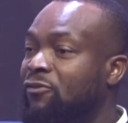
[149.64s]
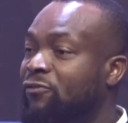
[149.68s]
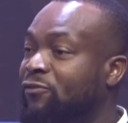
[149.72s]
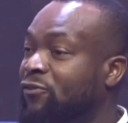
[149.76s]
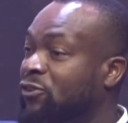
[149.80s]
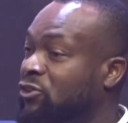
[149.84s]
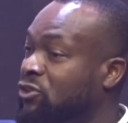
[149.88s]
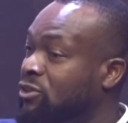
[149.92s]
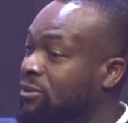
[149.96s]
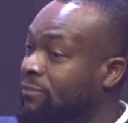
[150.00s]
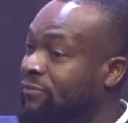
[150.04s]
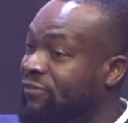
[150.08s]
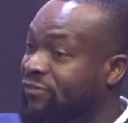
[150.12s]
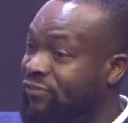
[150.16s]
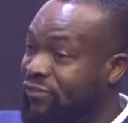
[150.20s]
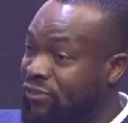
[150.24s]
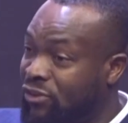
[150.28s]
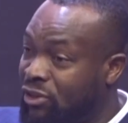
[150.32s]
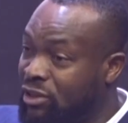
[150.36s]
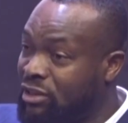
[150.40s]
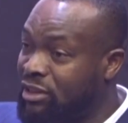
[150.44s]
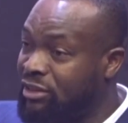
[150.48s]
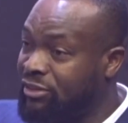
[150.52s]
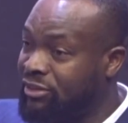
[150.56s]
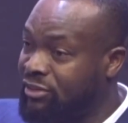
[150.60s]
for some
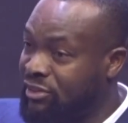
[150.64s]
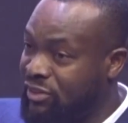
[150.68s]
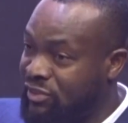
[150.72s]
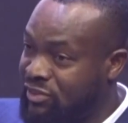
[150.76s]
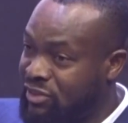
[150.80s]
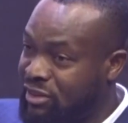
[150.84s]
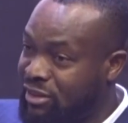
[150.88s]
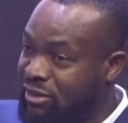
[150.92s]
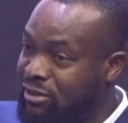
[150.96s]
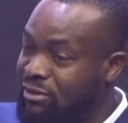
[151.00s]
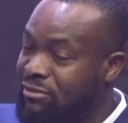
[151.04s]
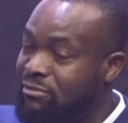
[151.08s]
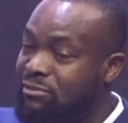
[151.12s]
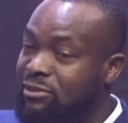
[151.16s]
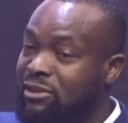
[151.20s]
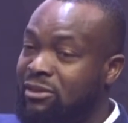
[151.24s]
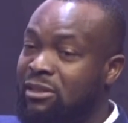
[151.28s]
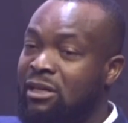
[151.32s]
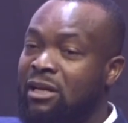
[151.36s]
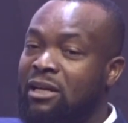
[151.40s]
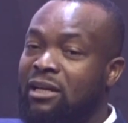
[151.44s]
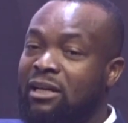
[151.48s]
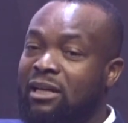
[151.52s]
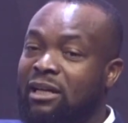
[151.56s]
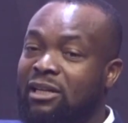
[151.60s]
funny
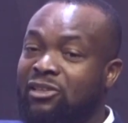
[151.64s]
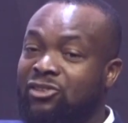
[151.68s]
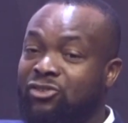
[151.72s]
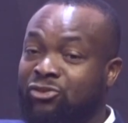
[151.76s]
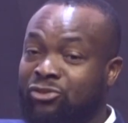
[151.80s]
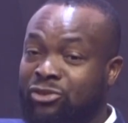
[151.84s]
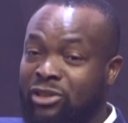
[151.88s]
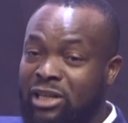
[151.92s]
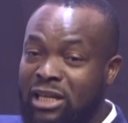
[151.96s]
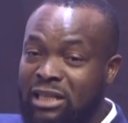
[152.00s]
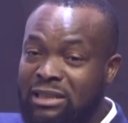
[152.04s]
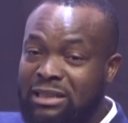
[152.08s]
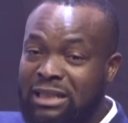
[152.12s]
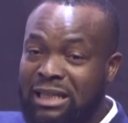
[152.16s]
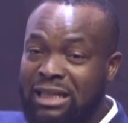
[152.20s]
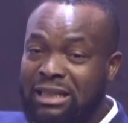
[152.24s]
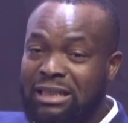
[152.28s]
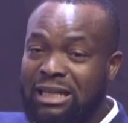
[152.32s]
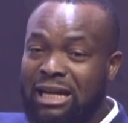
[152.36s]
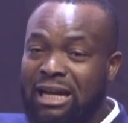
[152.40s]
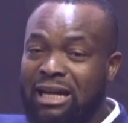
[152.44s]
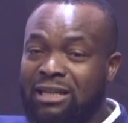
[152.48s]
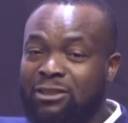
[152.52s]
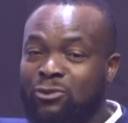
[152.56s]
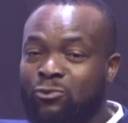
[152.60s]
reasons, is
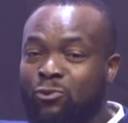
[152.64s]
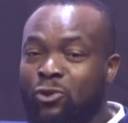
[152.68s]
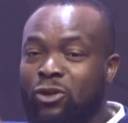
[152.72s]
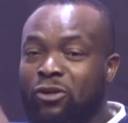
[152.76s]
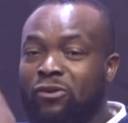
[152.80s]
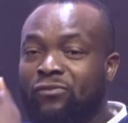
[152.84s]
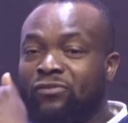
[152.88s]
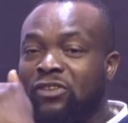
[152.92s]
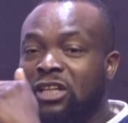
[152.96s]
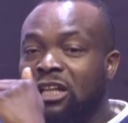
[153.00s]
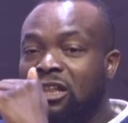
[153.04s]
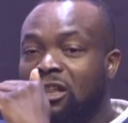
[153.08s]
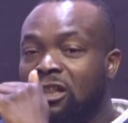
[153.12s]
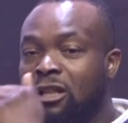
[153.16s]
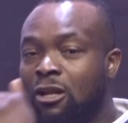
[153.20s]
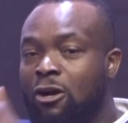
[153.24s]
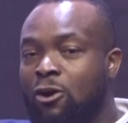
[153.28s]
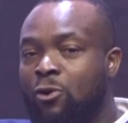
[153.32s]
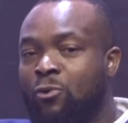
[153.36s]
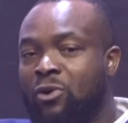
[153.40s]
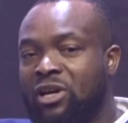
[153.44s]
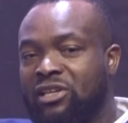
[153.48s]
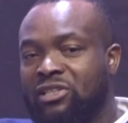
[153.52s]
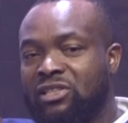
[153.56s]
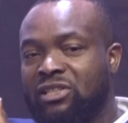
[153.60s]
rated as one of the
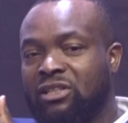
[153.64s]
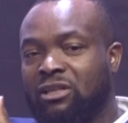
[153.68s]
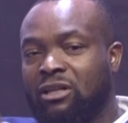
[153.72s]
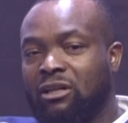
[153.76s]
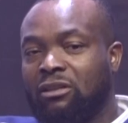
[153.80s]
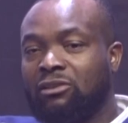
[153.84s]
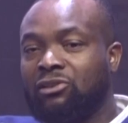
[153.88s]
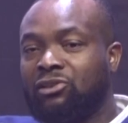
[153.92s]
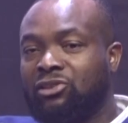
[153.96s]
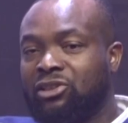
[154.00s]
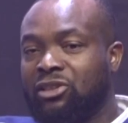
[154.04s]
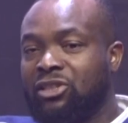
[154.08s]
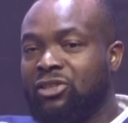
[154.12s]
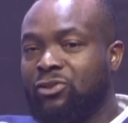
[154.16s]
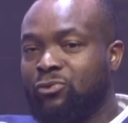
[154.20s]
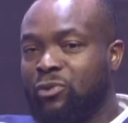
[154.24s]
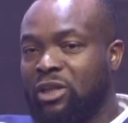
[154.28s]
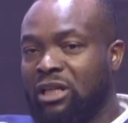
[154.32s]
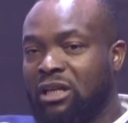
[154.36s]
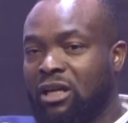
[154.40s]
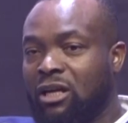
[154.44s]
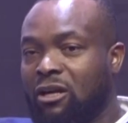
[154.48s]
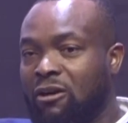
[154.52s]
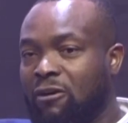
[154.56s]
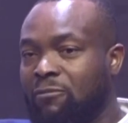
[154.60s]
lowest countries
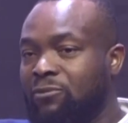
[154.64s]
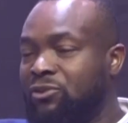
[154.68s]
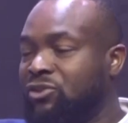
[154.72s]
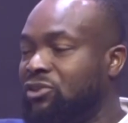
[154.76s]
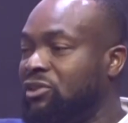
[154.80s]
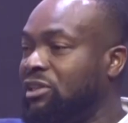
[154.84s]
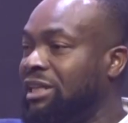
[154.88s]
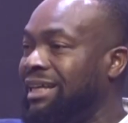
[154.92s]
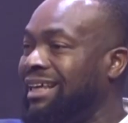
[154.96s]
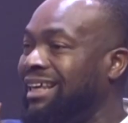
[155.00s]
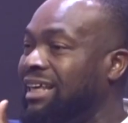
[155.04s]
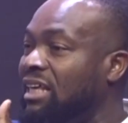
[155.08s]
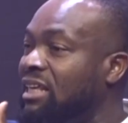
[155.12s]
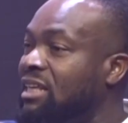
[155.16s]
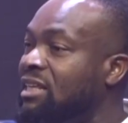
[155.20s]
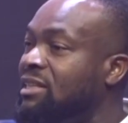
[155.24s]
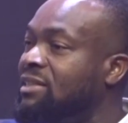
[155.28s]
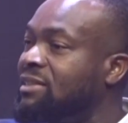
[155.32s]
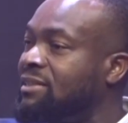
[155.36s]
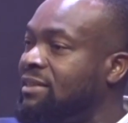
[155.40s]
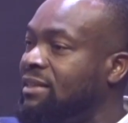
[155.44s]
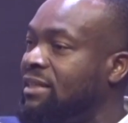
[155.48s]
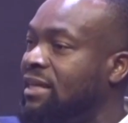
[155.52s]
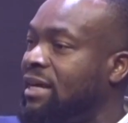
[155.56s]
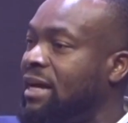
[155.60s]
when it comes to the
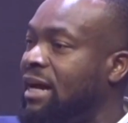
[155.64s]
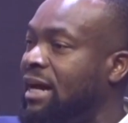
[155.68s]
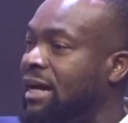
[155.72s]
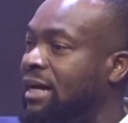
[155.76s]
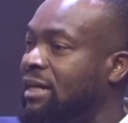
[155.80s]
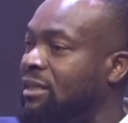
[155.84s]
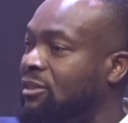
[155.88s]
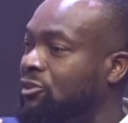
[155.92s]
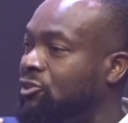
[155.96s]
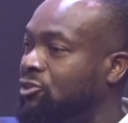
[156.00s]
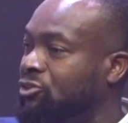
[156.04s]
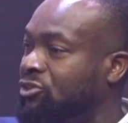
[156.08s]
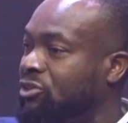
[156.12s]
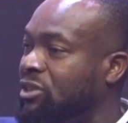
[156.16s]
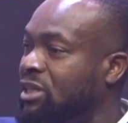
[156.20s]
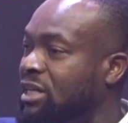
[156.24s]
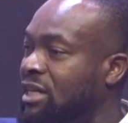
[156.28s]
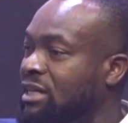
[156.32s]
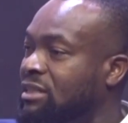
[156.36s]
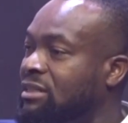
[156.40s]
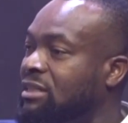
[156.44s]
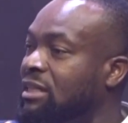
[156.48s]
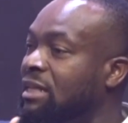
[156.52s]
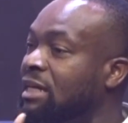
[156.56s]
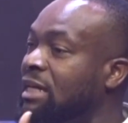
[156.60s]
ECI
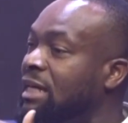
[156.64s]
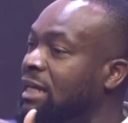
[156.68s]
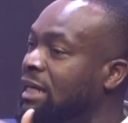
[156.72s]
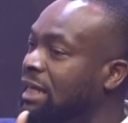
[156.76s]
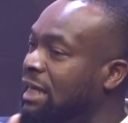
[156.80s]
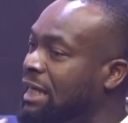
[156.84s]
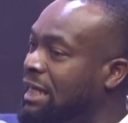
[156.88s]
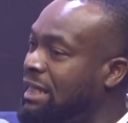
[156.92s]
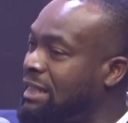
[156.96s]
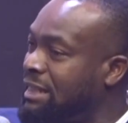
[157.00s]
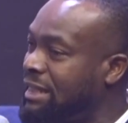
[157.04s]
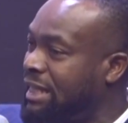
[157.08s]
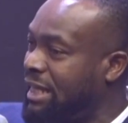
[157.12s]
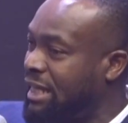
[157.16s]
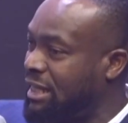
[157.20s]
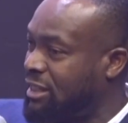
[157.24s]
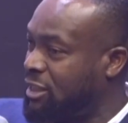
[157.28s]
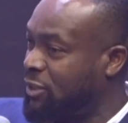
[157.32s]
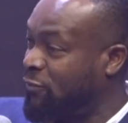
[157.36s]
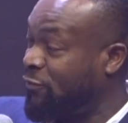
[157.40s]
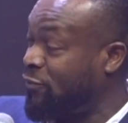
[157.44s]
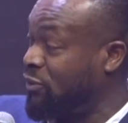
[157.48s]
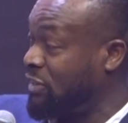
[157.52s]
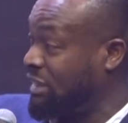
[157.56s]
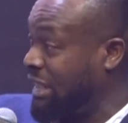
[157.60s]
trade
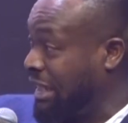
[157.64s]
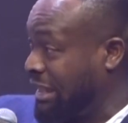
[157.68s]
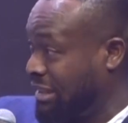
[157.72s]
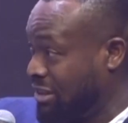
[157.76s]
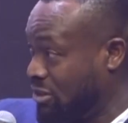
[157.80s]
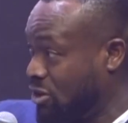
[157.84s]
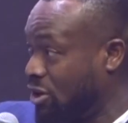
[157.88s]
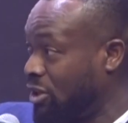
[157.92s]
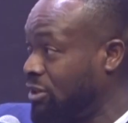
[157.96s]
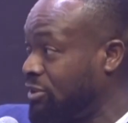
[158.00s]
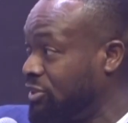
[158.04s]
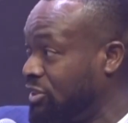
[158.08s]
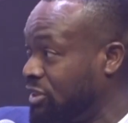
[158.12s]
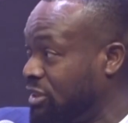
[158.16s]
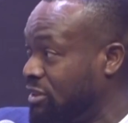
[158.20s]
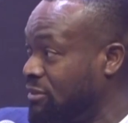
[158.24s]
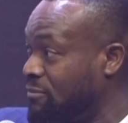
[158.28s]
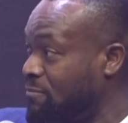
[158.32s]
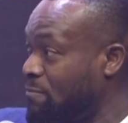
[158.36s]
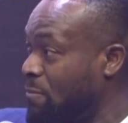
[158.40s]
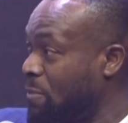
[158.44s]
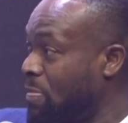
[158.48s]
index for technology,